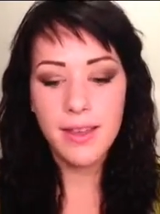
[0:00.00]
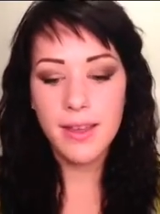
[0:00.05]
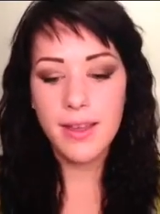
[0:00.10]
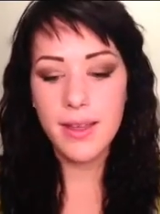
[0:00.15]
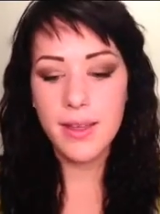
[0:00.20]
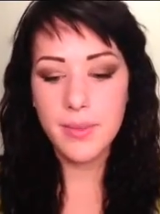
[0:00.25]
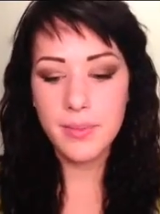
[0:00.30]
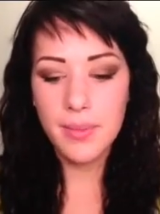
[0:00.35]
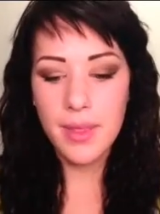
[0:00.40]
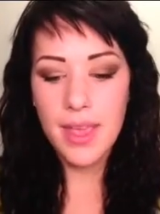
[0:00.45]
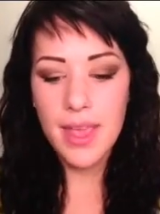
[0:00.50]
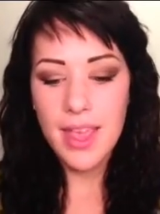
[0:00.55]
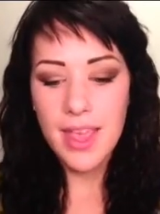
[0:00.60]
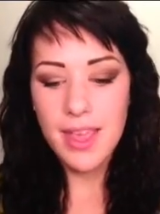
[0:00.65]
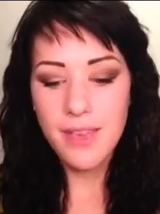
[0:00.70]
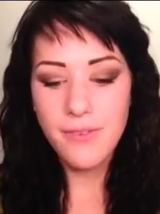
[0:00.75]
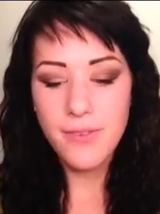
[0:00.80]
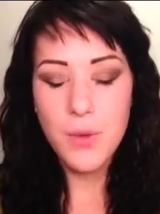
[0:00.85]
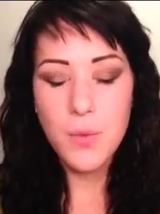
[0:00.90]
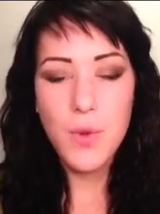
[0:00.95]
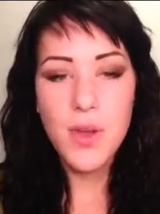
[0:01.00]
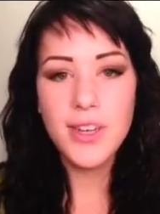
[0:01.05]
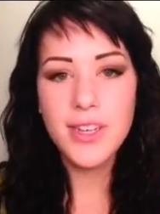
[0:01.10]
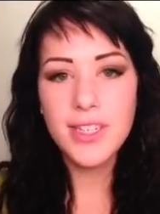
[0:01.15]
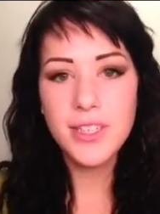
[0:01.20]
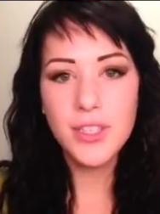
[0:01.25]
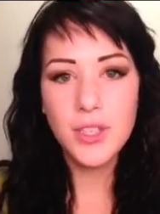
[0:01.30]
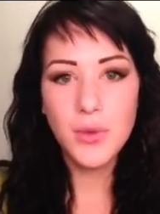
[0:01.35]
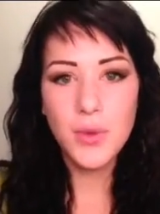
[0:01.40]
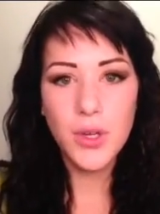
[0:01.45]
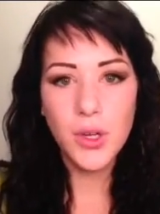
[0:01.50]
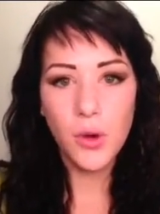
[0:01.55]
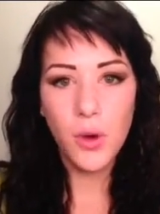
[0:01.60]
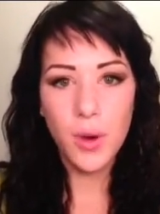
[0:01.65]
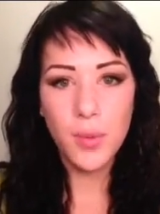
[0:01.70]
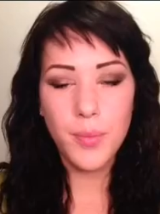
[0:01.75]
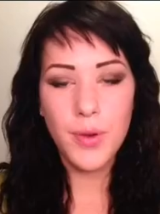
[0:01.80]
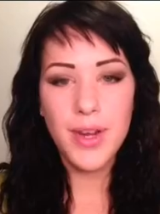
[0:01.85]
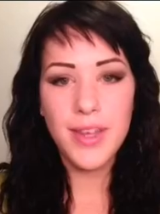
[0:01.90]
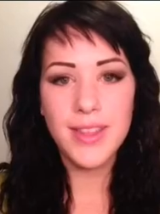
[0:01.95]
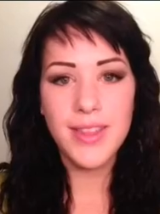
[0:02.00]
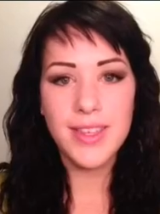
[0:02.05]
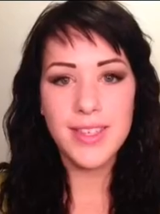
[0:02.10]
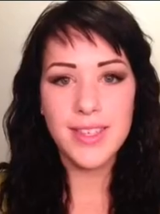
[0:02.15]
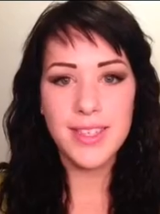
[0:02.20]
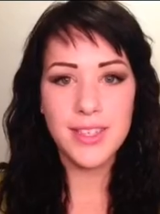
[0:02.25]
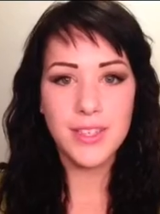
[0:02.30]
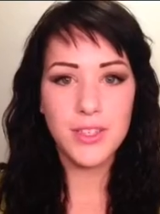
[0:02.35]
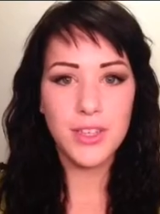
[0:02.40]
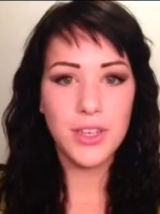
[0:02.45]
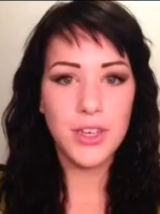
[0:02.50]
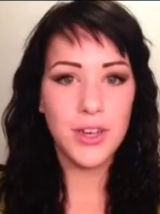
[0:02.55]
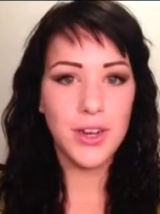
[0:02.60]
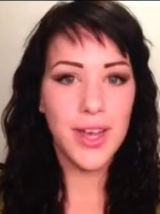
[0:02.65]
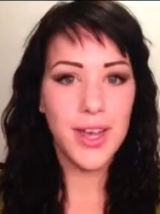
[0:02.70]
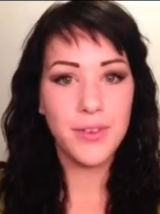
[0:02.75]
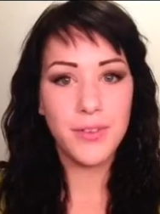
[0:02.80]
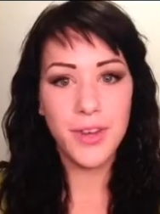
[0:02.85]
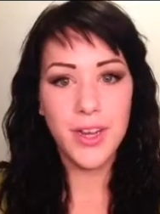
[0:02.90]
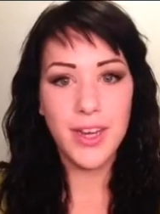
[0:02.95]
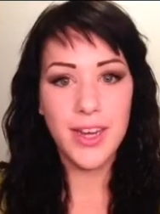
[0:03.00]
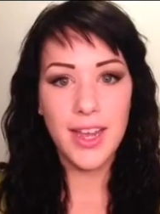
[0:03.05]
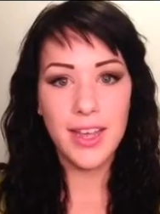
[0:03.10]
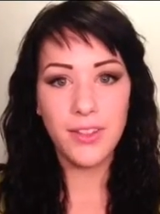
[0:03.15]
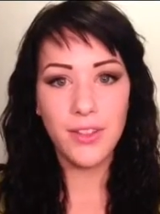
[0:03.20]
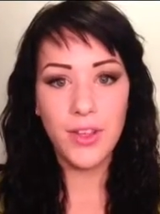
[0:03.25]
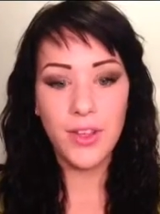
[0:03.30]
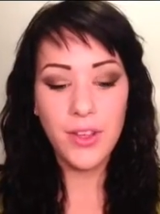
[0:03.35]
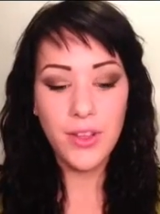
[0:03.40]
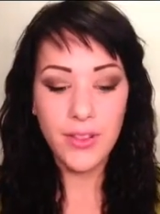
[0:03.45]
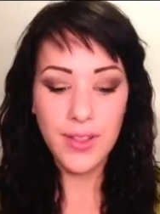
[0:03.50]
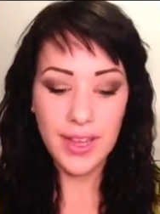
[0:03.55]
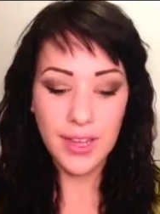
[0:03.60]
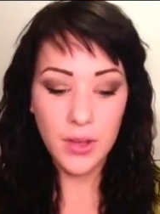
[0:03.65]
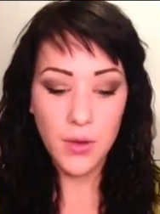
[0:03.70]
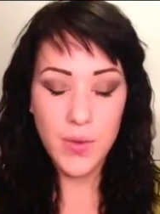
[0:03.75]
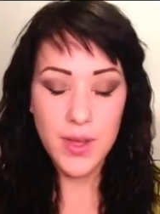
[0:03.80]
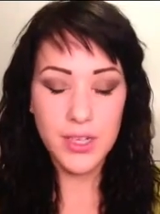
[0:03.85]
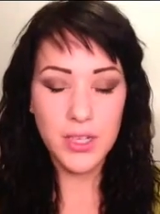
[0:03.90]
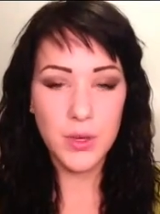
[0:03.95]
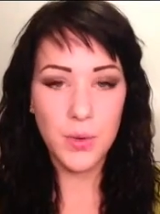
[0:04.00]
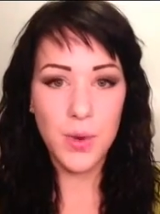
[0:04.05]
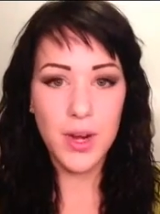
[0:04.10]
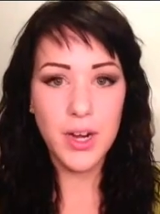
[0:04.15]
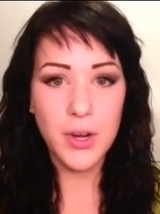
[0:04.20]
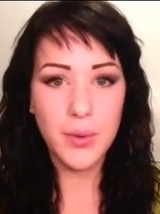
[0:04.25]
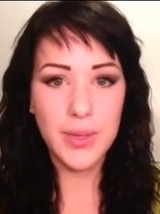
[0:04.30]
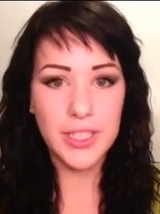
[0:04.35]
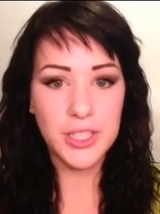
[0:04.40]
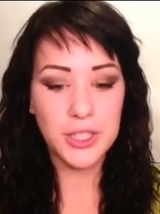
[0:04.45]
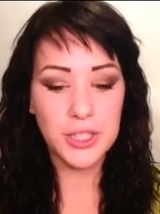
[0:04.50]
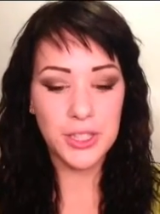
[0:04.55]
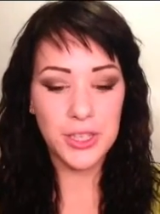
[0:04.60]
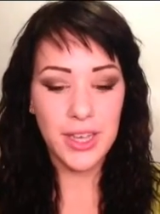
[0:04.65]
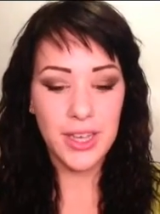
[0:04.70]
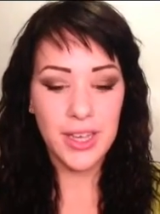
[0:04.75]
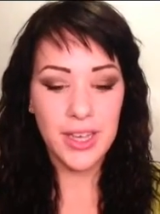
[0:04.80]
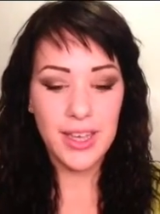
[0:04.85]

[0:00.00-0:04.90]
Um, if you wanted to incorporate this into your everyday look, like going to work, which